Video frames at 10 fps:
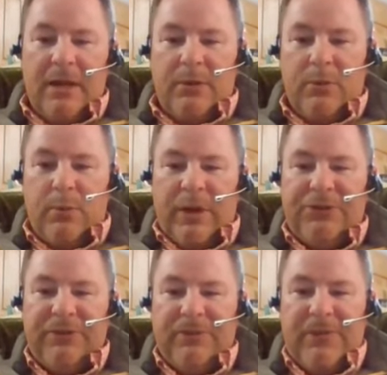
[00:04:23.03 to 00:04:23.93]

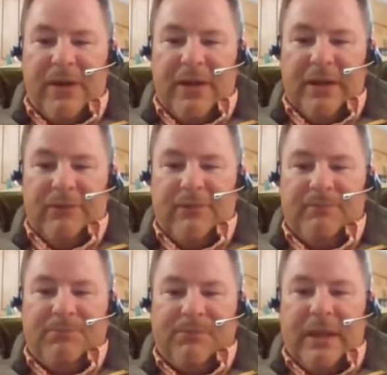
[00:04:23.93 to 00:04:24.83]
Question 5.
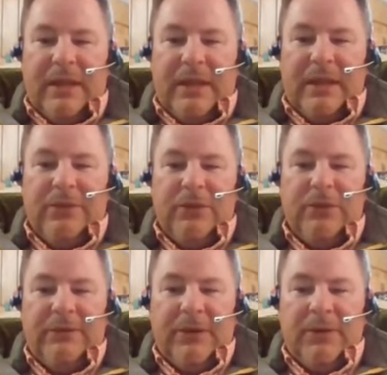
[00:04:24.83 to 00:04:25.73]
If you
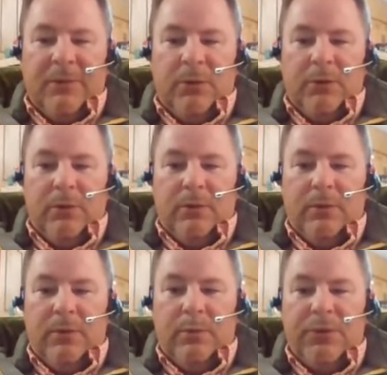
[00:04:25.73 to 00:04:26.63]
lived on the moon,
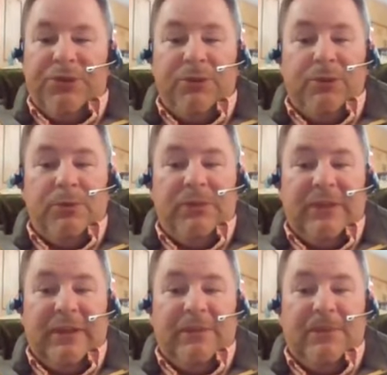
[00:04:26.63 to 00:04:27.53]
would you
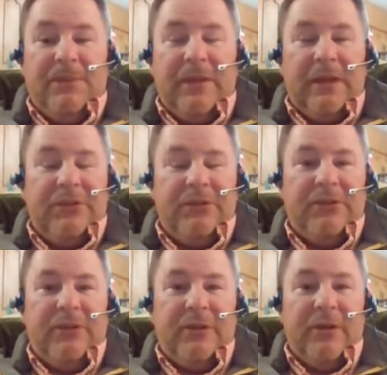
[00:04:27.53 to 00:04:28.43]
see
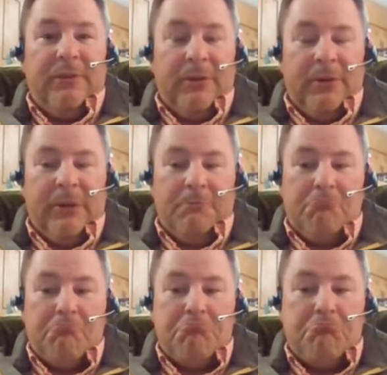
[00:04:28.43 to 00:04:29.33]
phases of Earth?
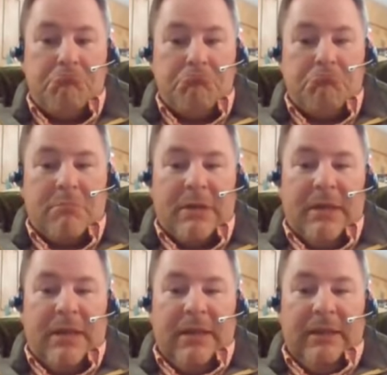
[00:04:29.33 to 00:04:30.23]

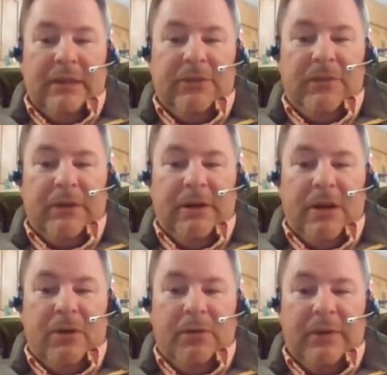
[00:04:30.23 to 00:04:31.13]
Can you figure
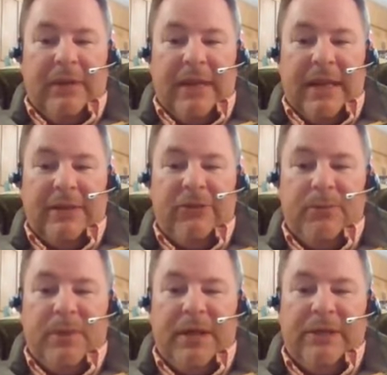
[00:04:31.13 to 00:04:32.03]
out the
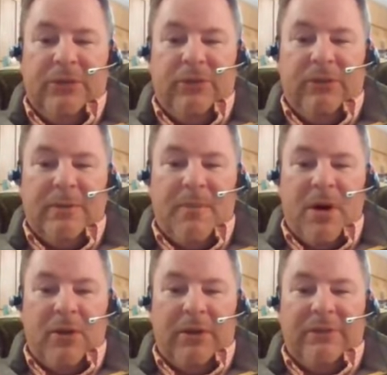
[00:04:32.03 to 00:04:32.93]
answer by using a
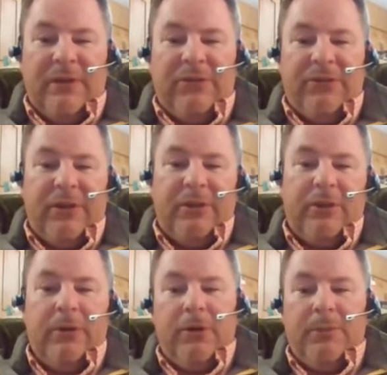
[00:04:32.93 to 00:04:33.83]
model of the
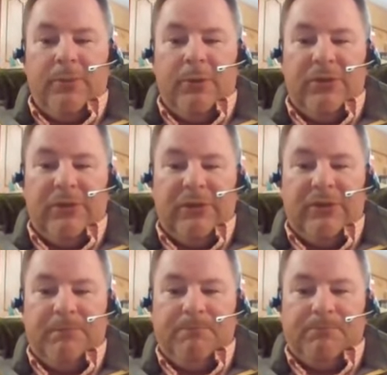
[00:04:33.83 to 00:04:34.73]
Sun-Earth-Moon
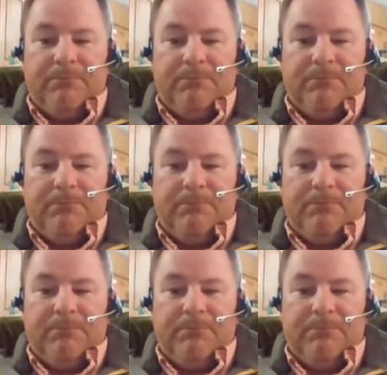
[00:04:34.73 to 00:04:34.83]
system?